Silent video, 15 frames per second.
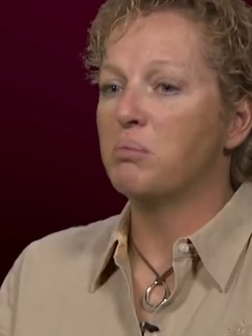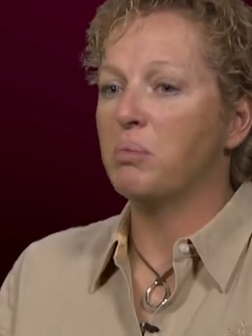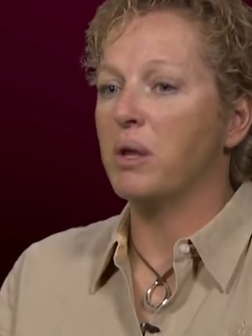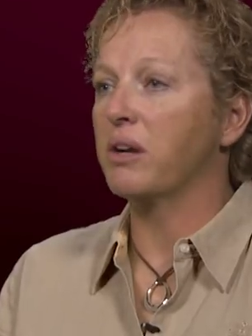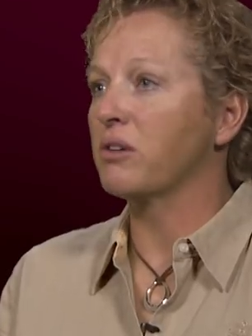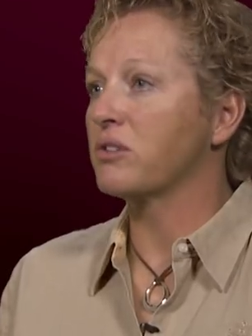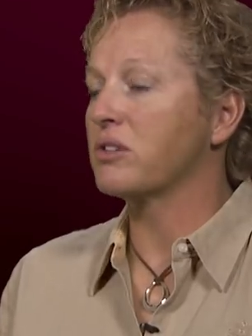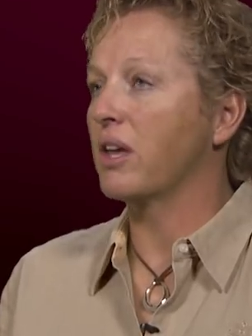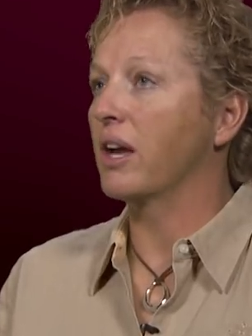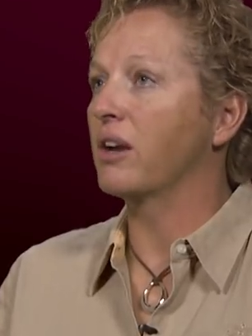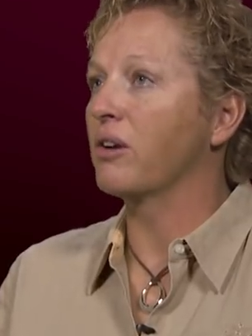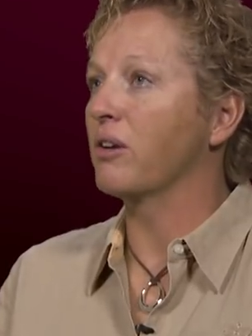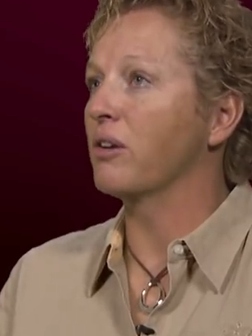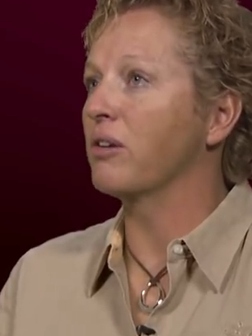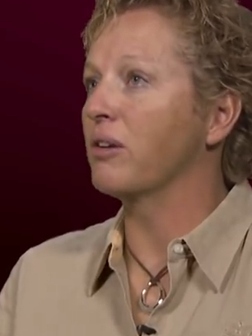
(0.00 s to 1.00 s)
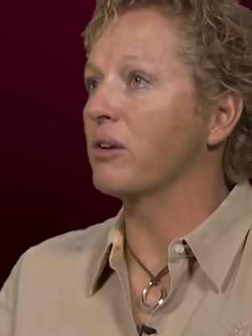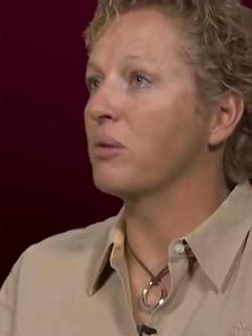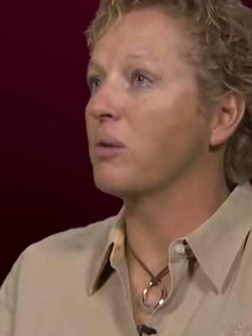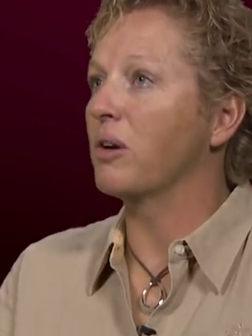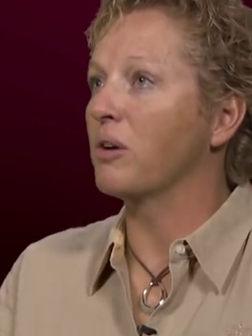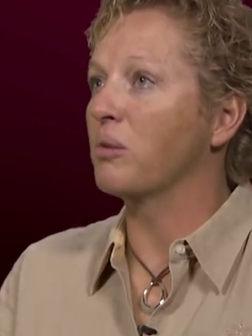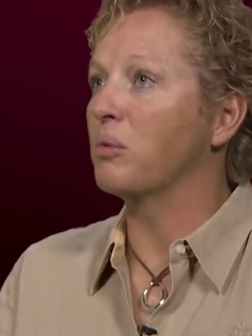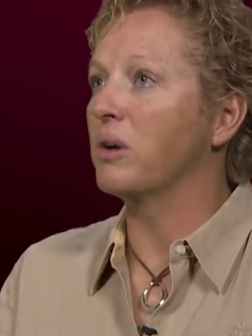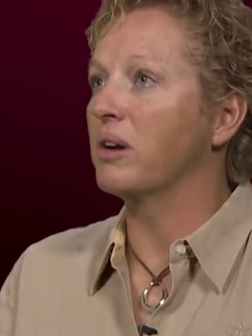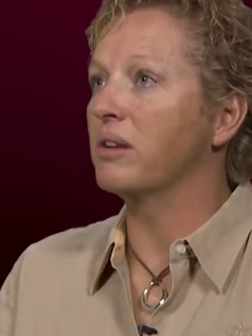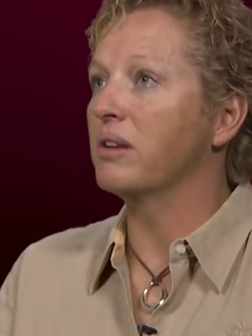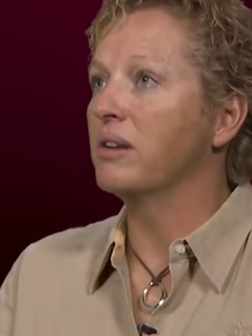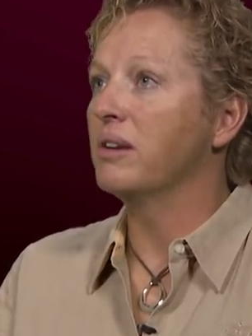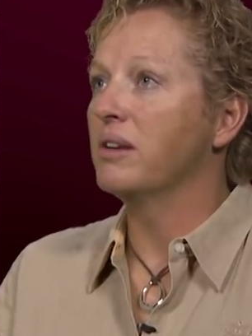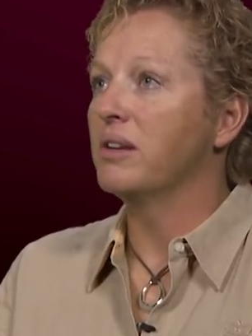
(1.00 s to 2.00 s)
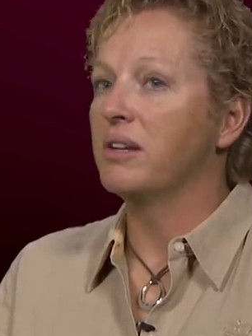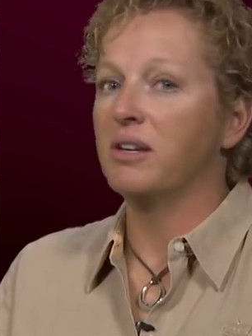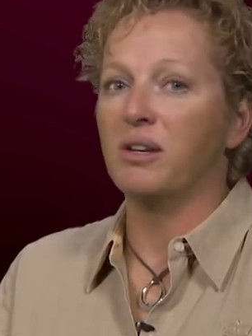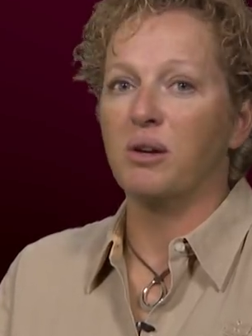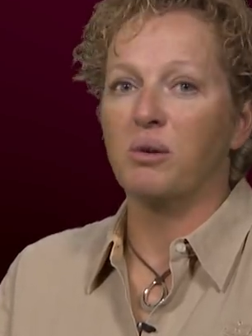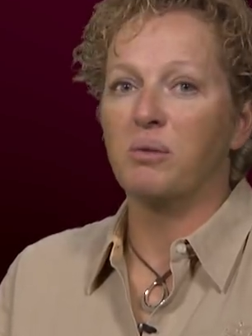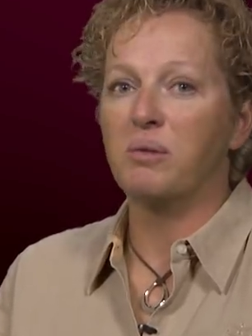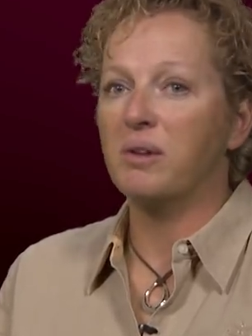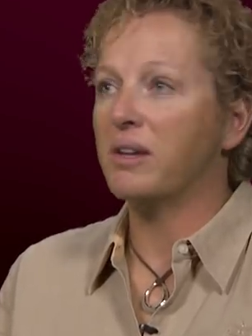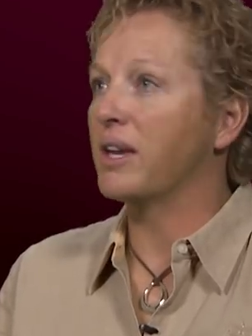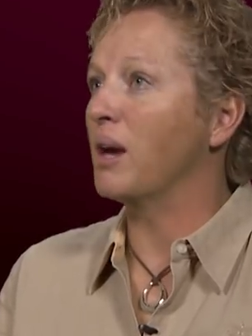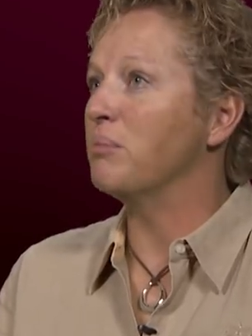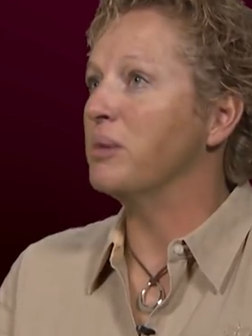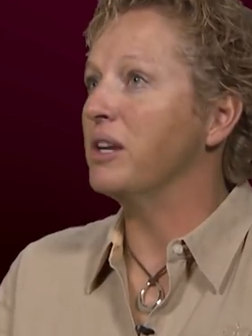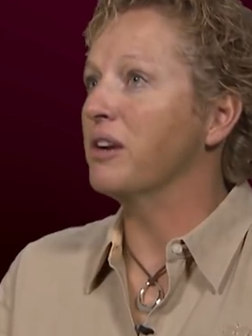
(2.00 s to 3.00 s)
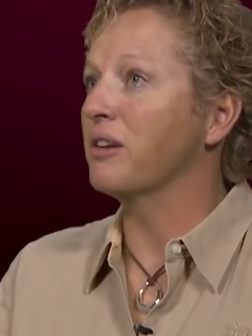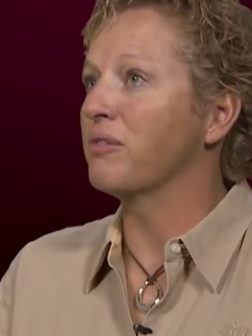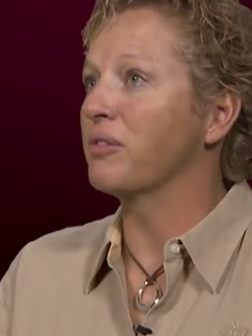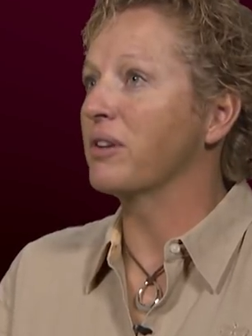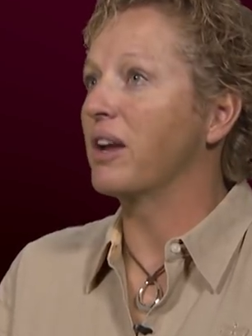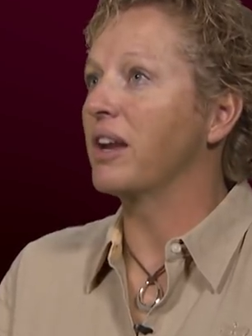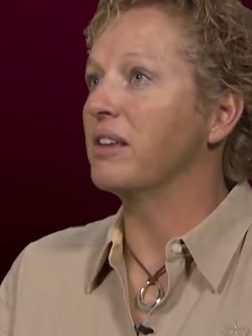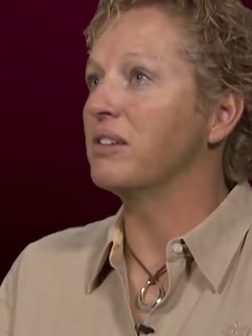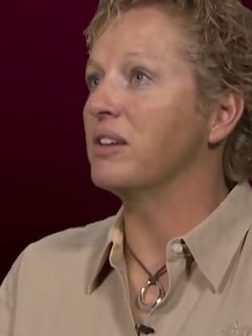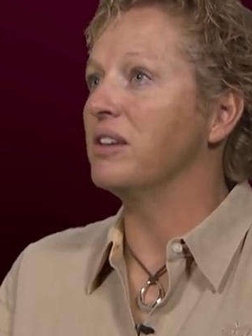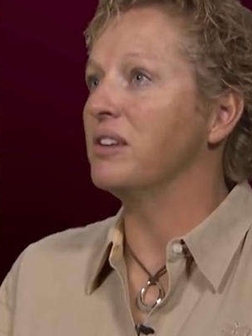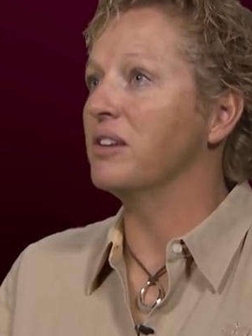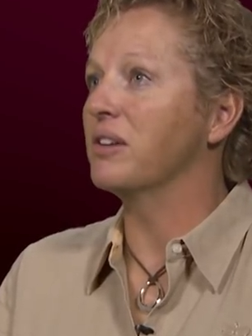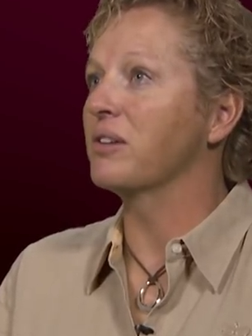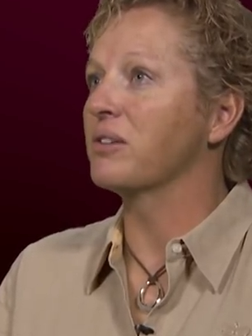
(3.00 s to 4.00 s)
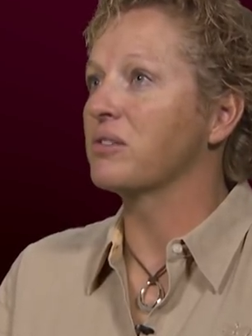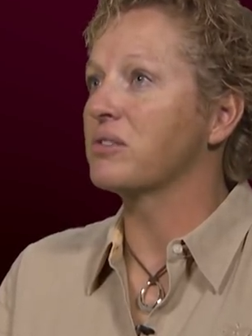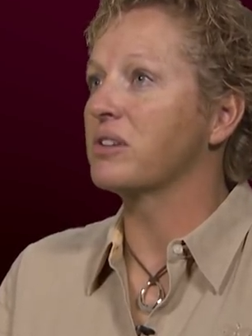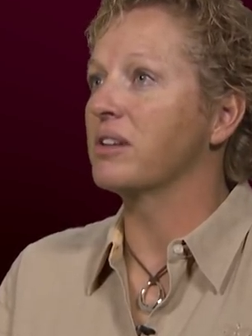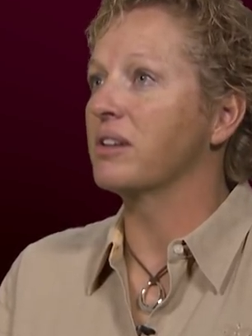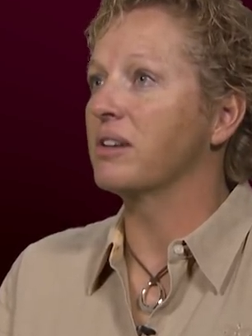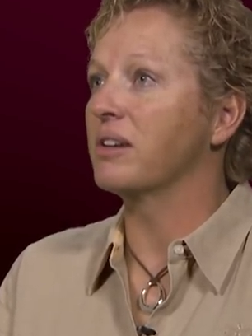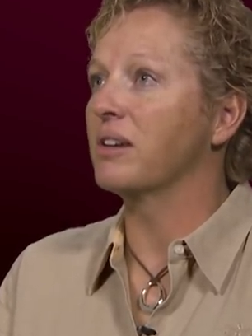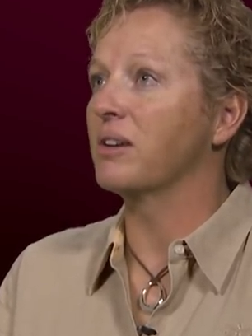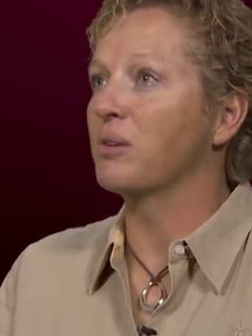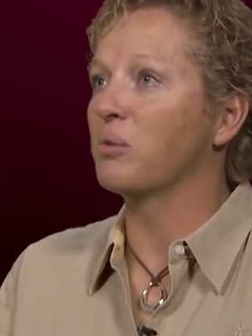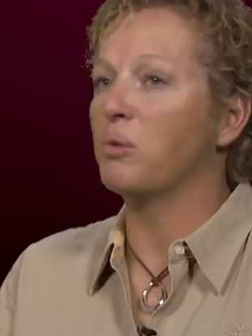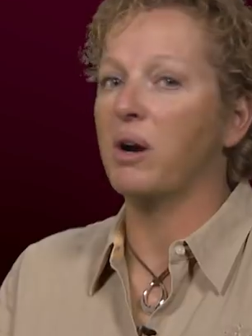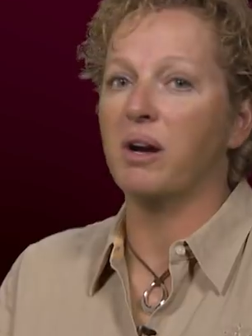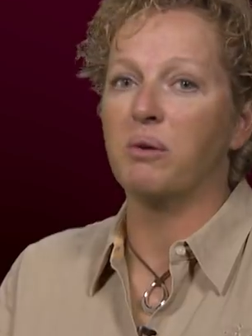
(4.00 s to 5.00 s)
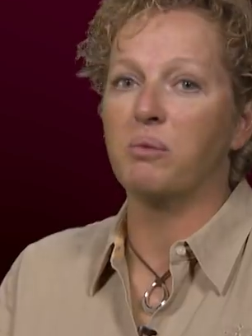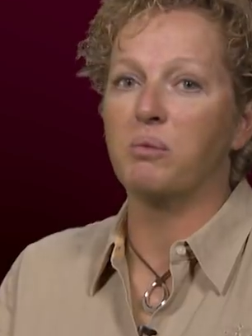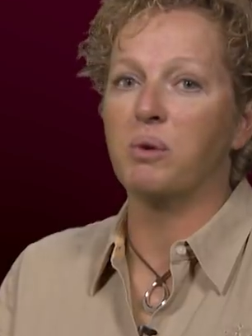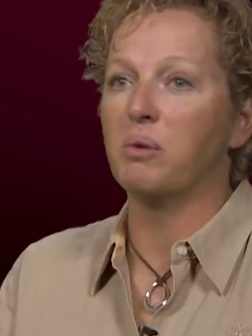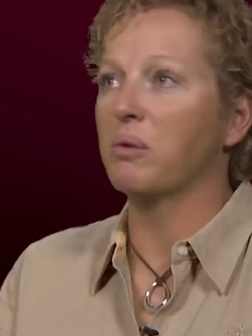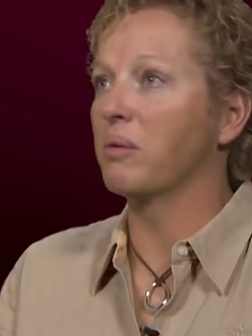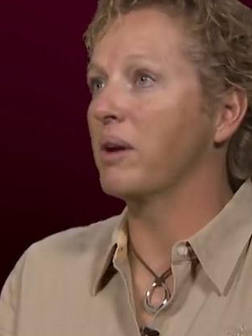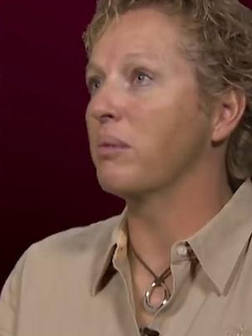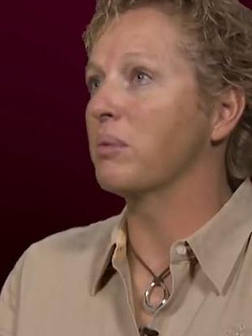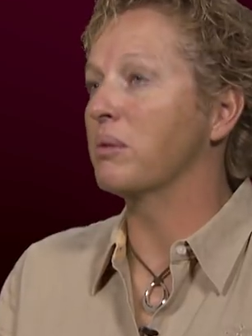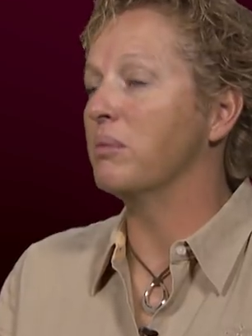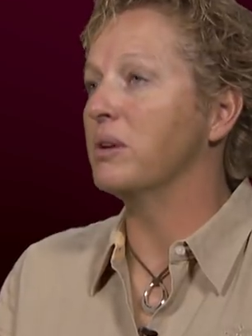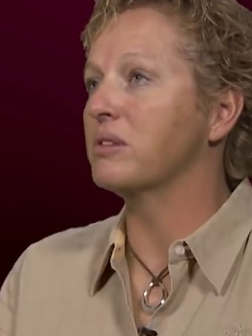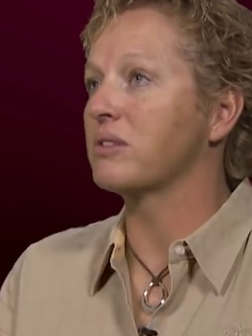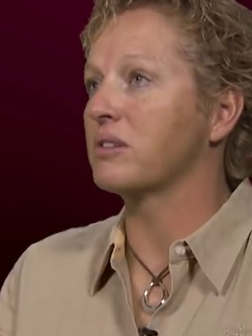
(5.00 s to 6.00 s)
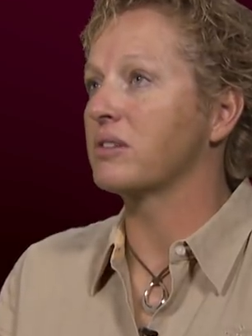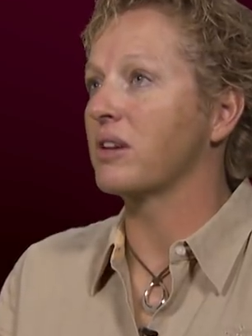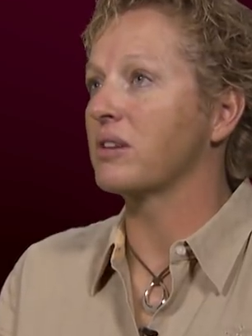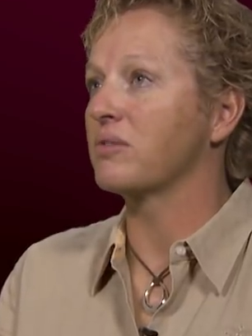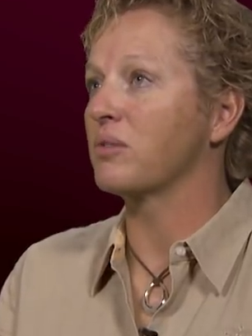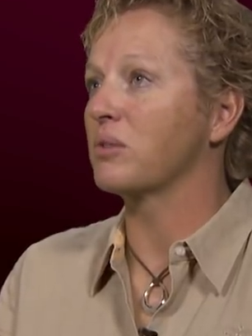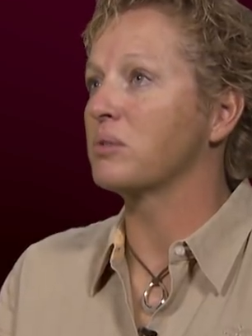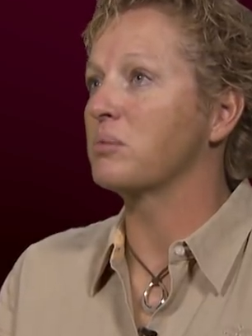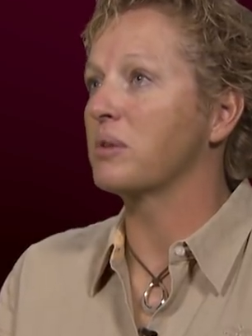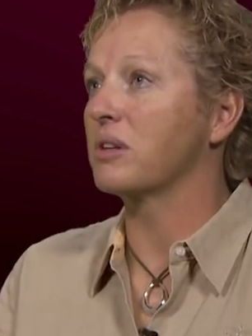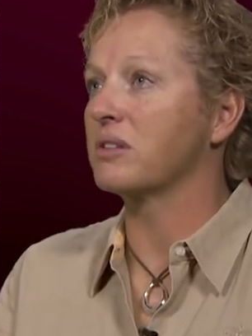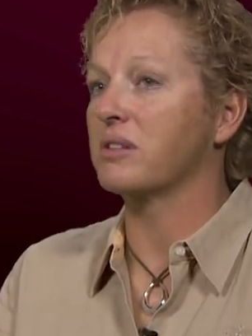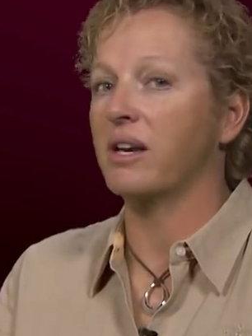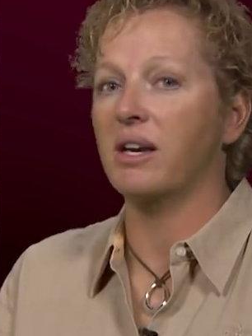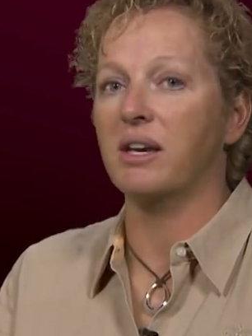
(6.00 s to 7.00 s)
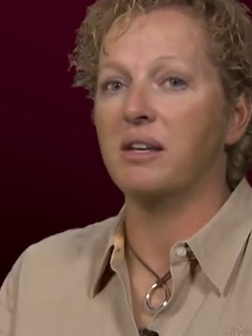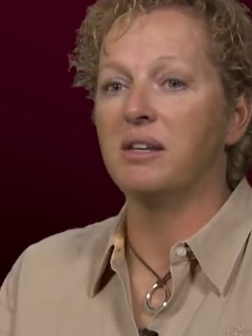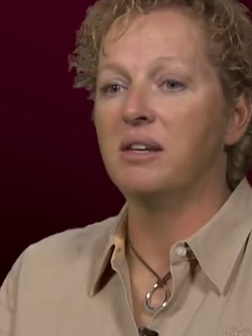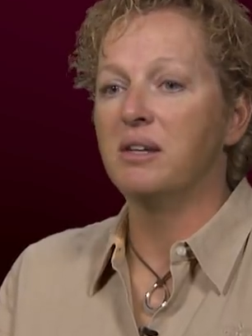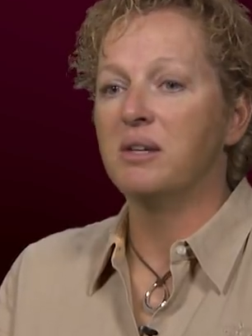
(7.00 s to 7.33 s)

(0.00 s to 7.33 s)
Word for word: players like her are, are what you know kept me here for 19 years and, and are why we were able to be successful is because I had